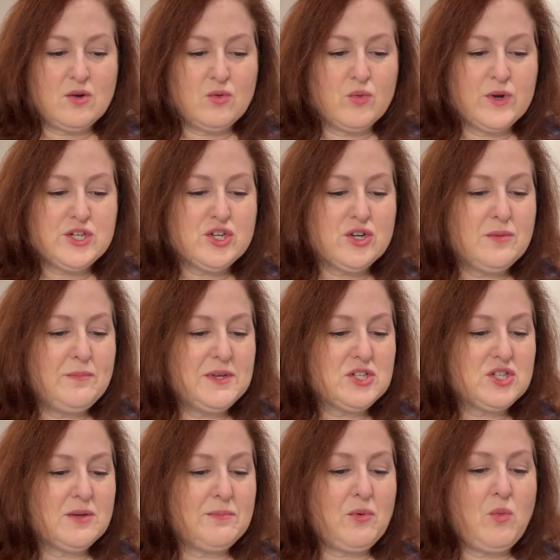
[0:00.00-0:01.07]
Richard
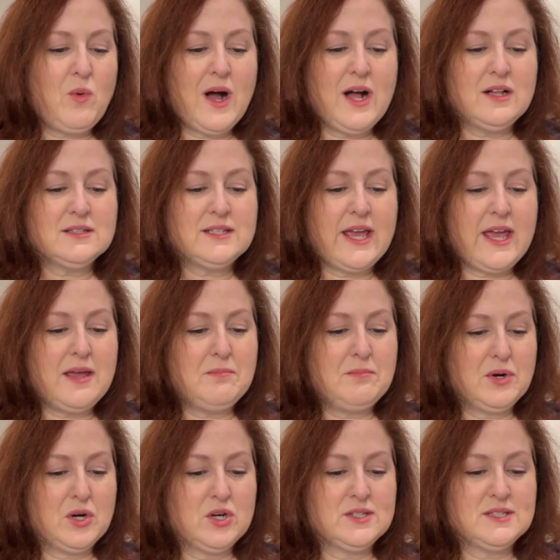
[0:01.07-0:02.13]
Bishop Wild Game
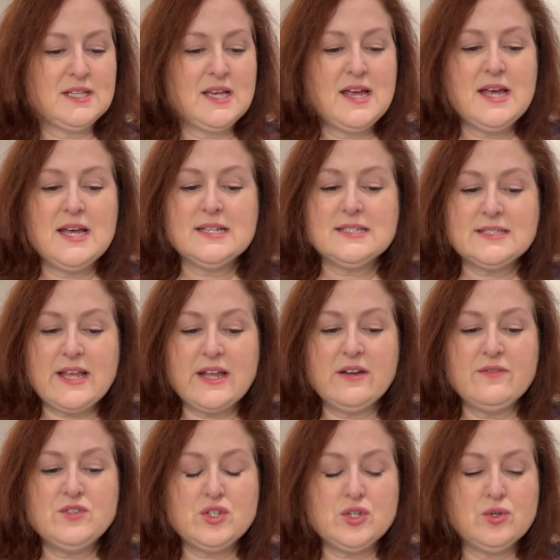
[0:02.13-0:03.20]
Birds set
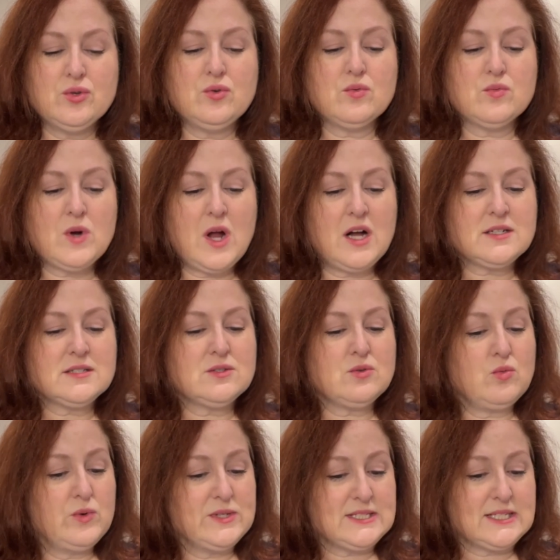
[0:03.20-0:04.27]
of 2 rocks
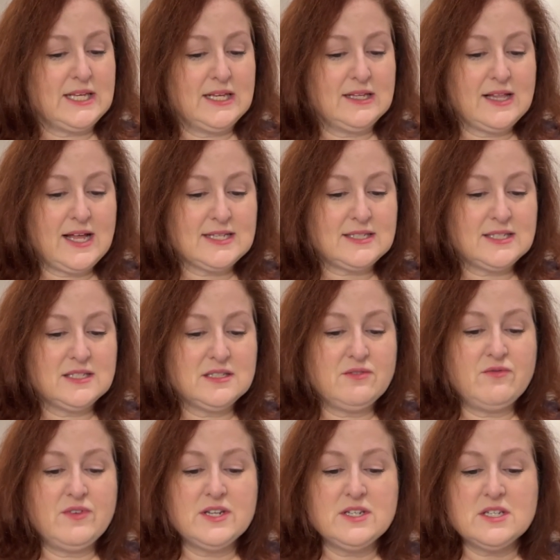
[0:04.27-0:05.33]
whiskey glasses,
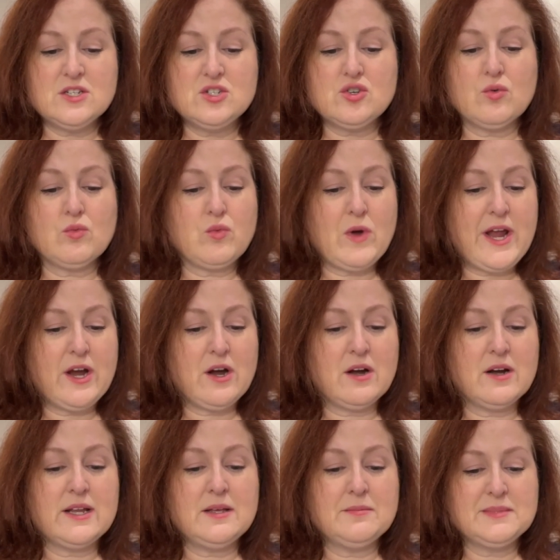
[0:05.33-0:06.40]
vintage
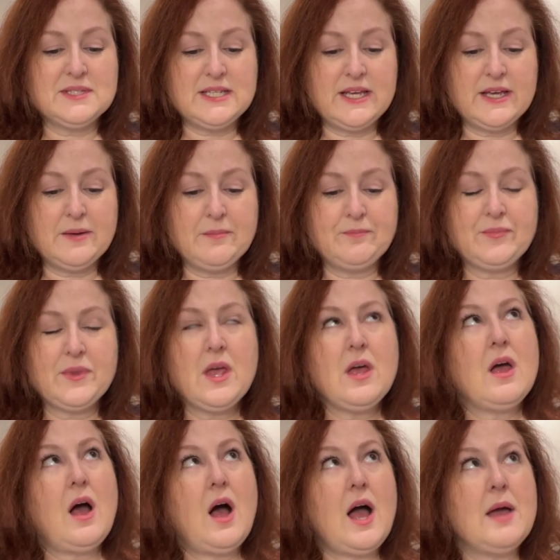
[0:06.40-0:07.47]
rare MCM.
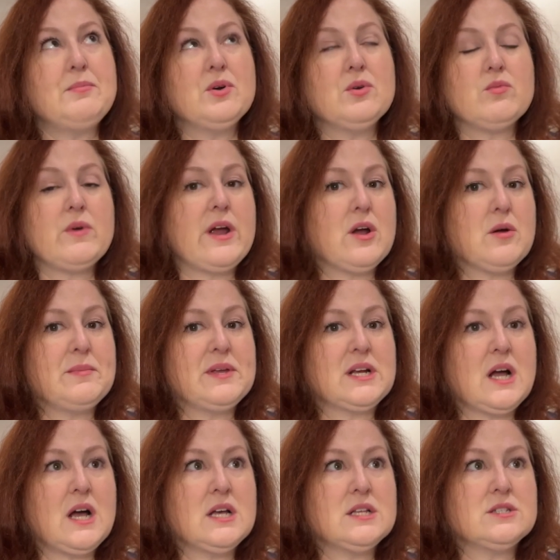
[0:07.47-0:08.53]
I put rare
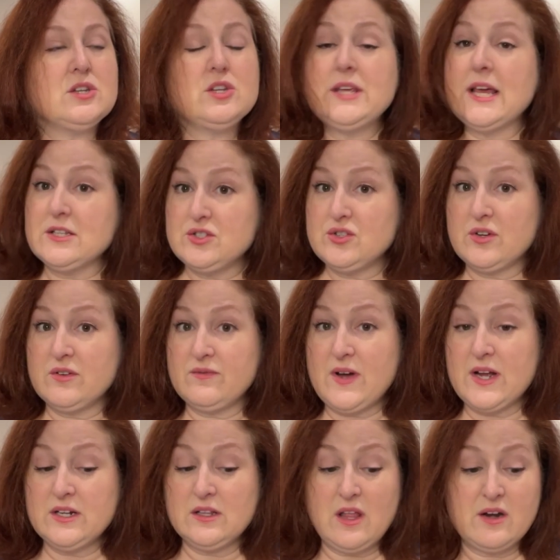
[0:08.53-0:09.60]
because yes, you can
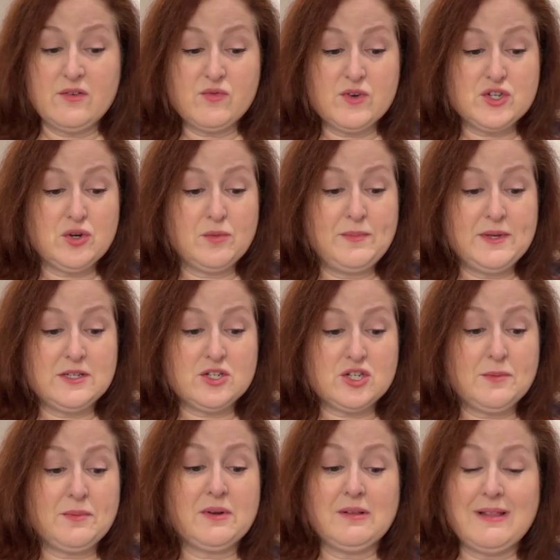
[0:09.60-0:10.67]
find a lot of Richard
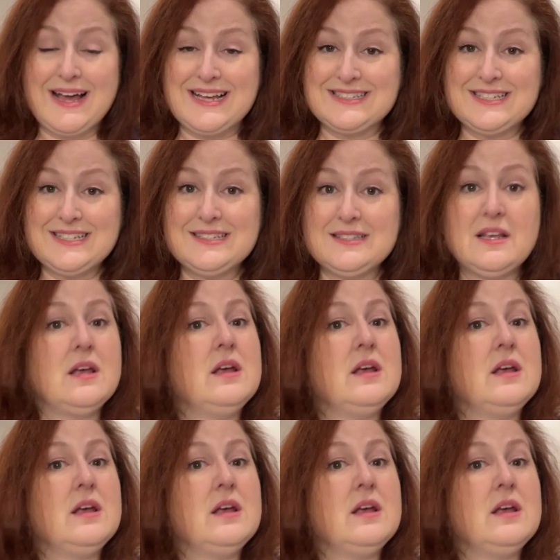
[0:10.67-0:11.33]
Bishop glasses,